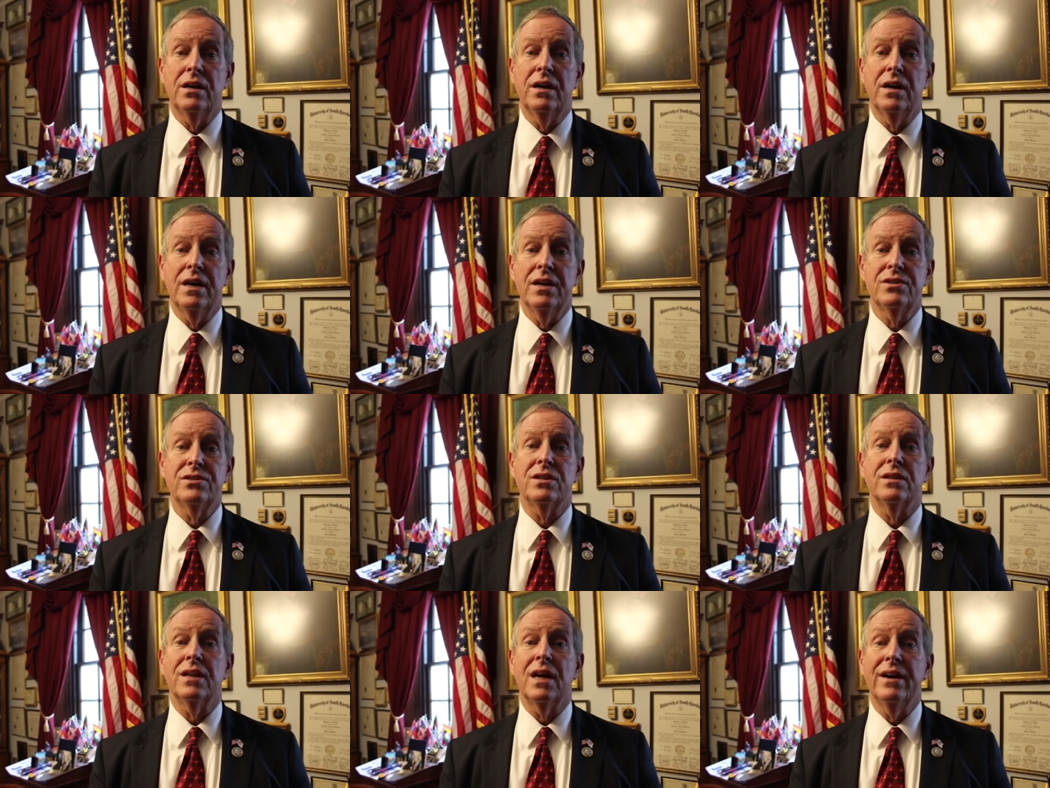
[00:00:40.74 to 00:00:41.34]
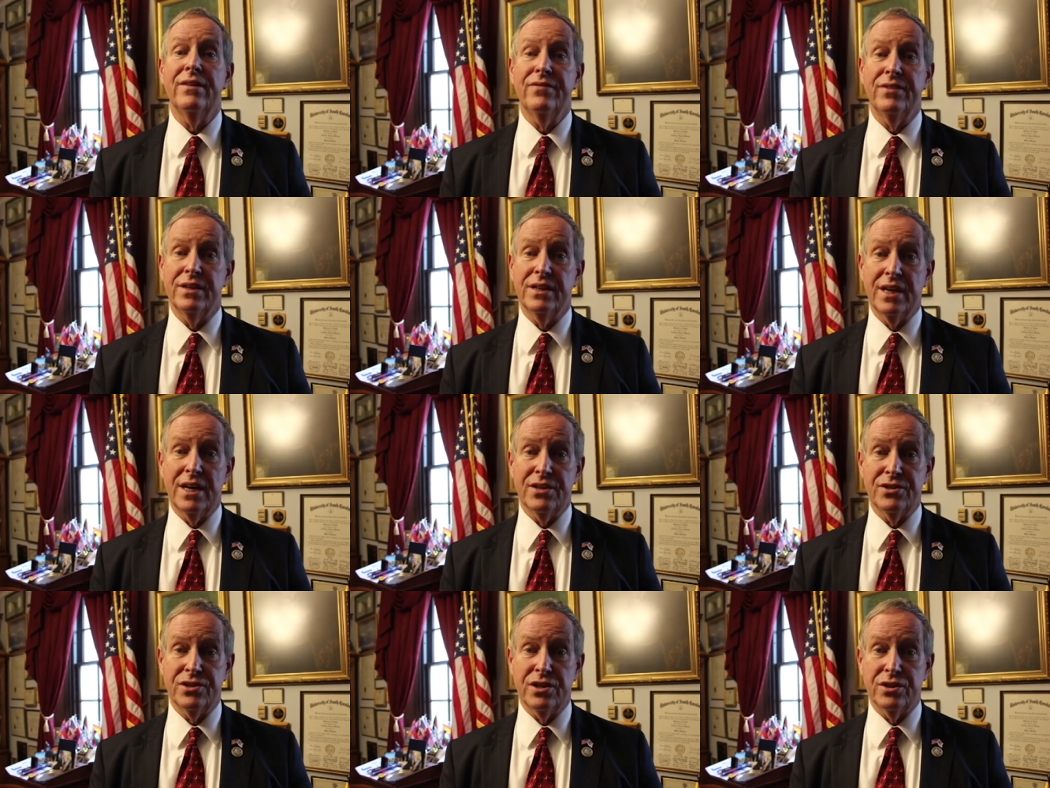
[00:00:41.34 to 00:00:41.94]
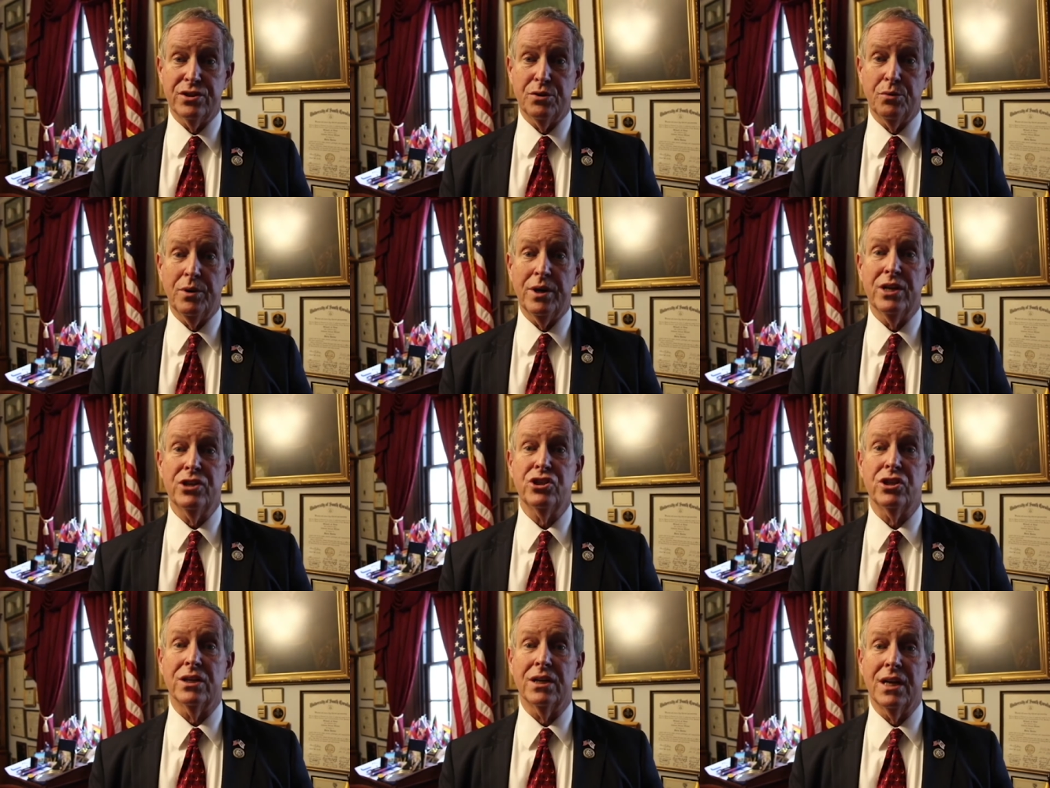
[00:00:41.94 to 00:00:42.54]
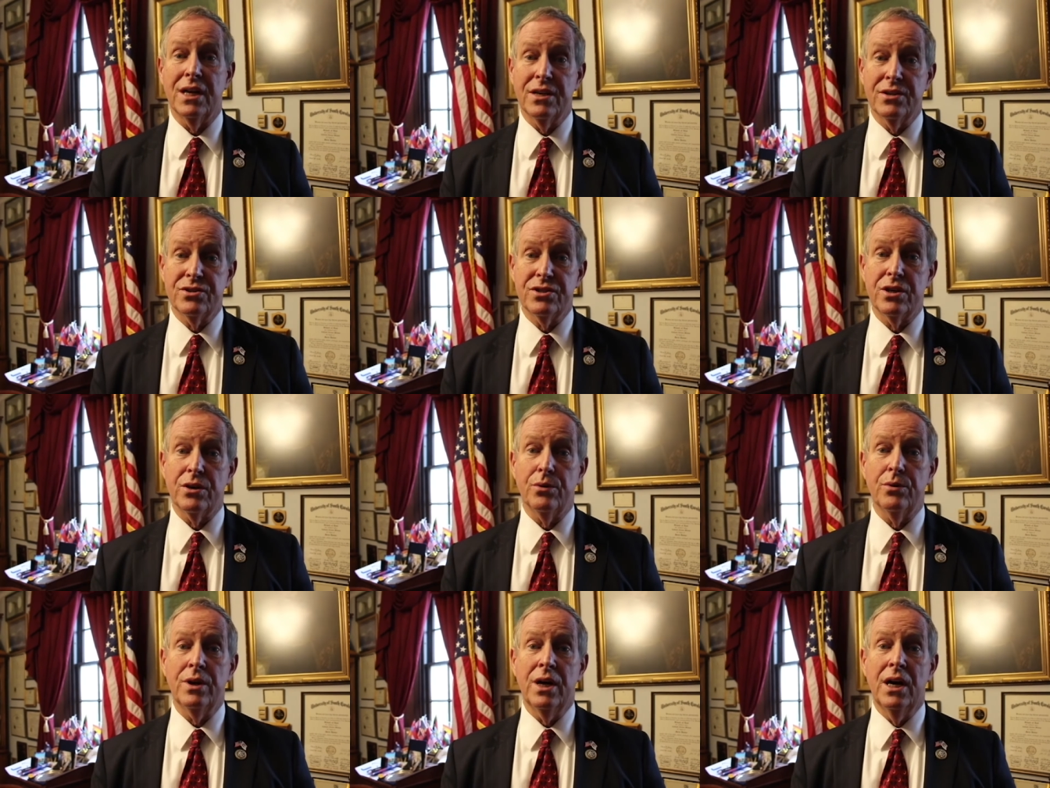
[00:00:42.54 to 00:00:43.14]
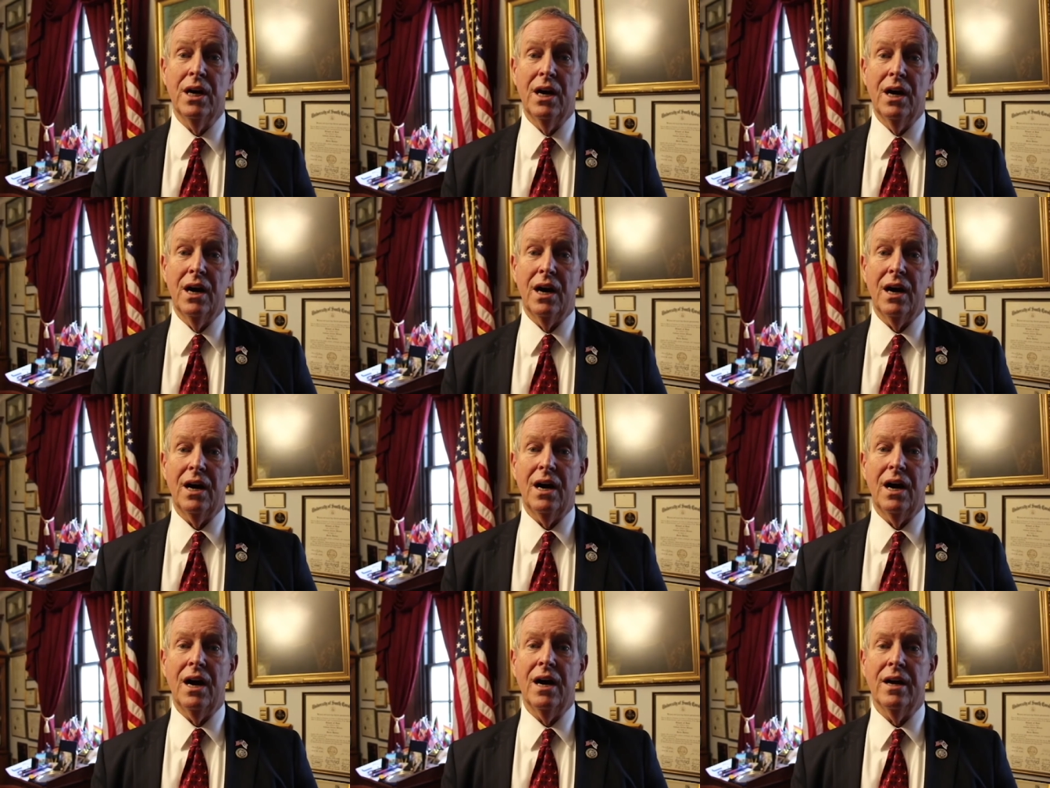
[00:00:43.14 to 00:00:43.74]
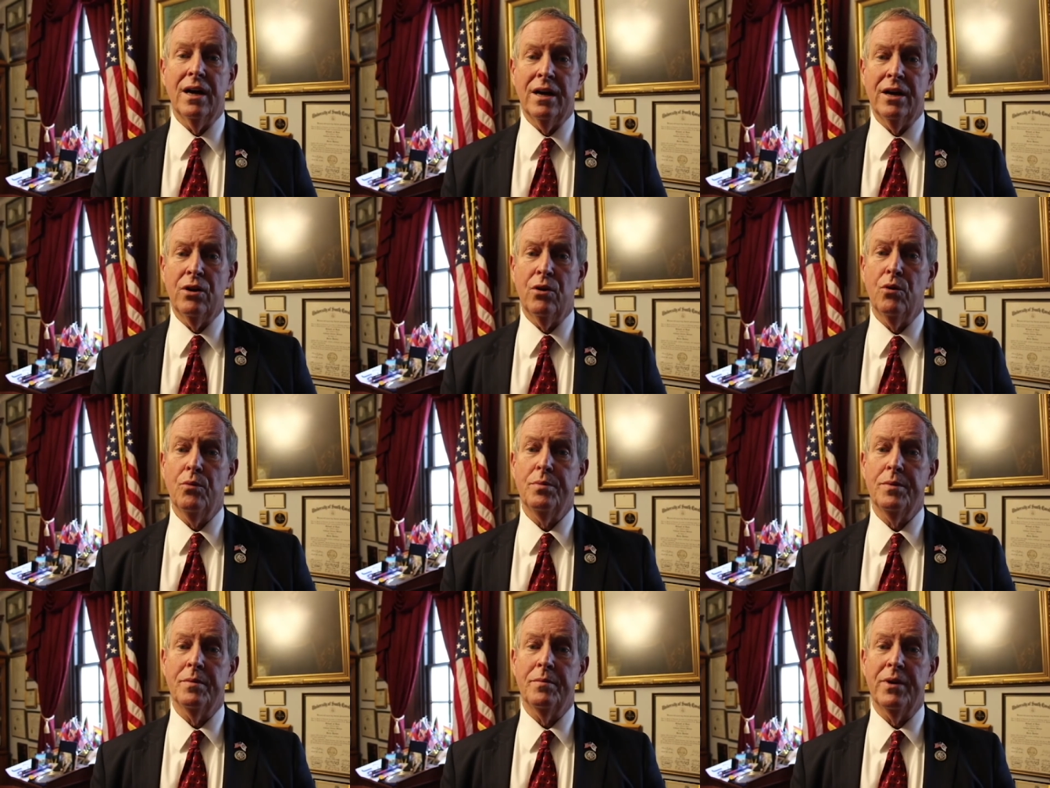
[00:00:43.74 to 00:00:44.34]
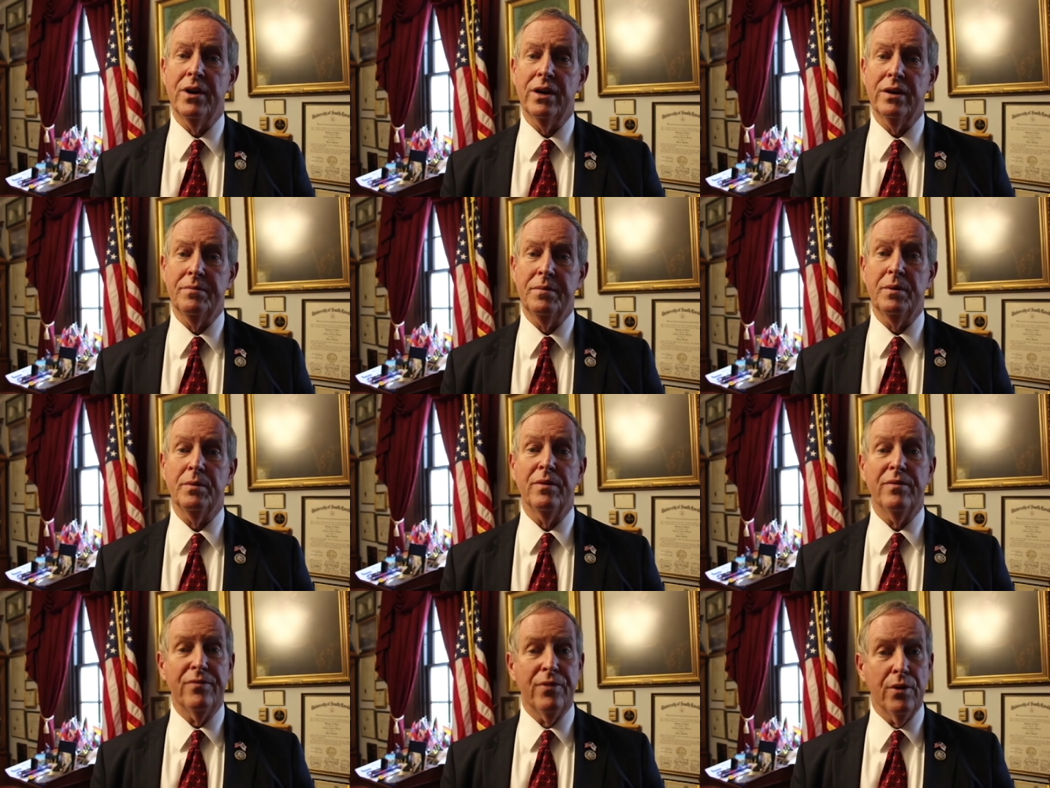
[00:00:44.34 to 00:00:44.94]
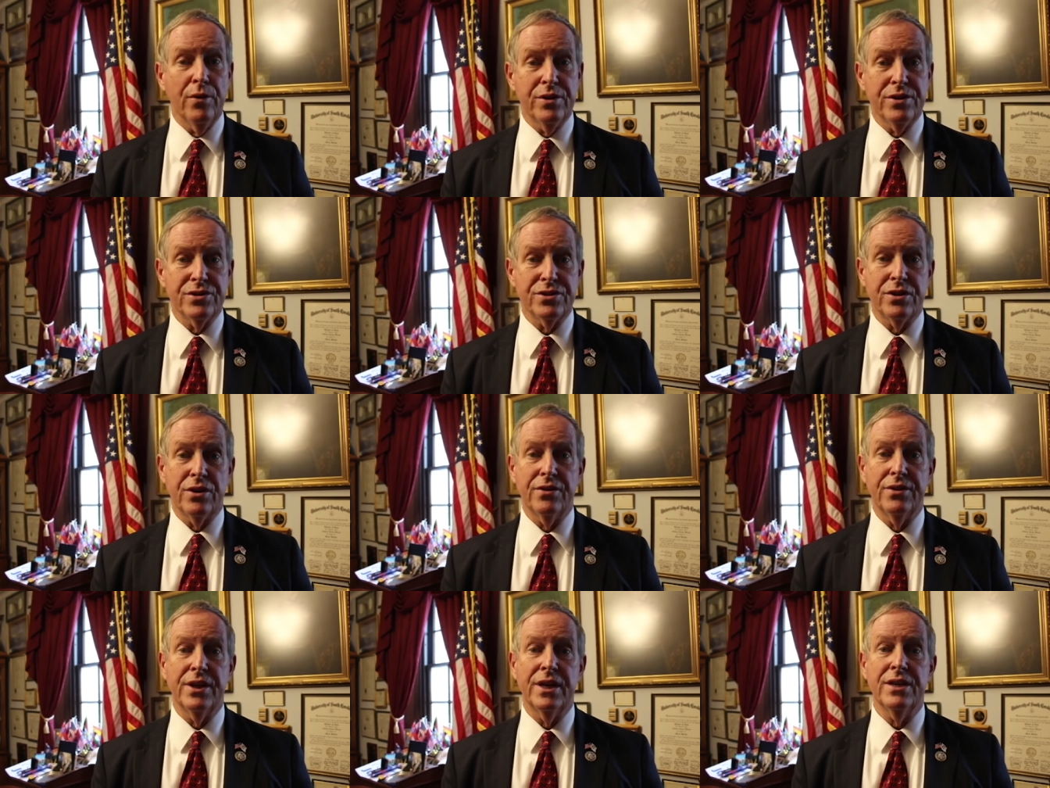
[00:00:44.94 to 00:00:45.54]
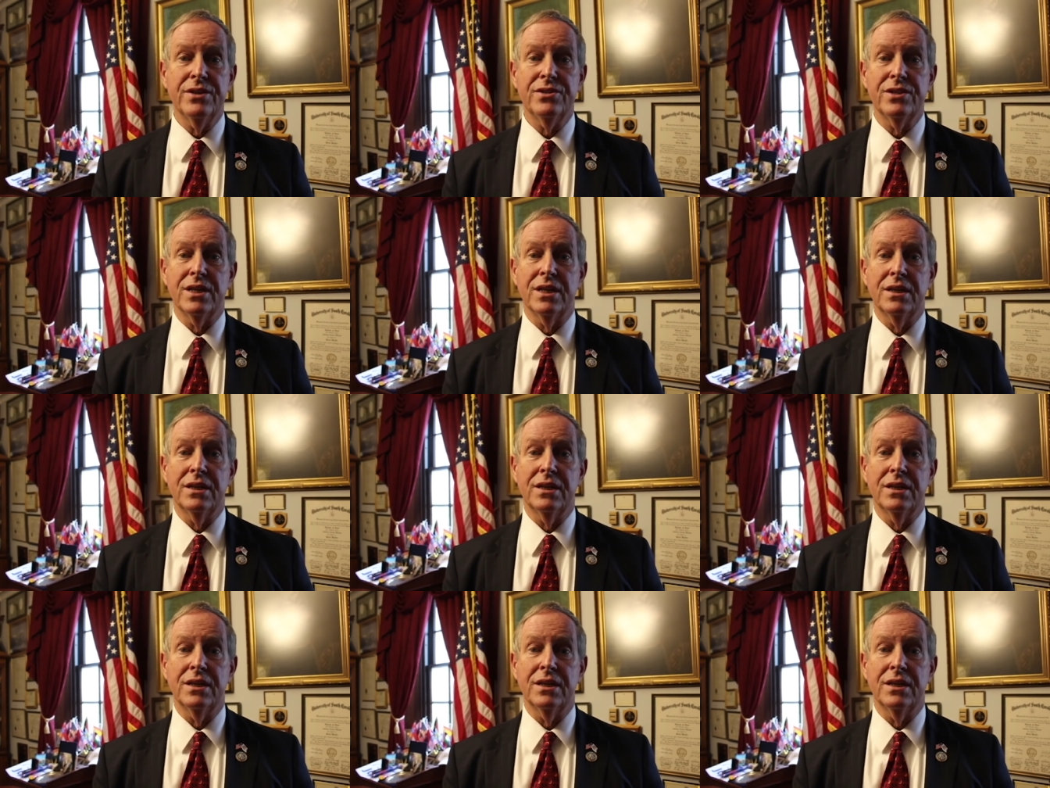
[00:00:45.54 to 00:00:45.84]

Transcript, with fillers: uh, it's a life and death situation. And so uh, I, I, hope the American people focus on this.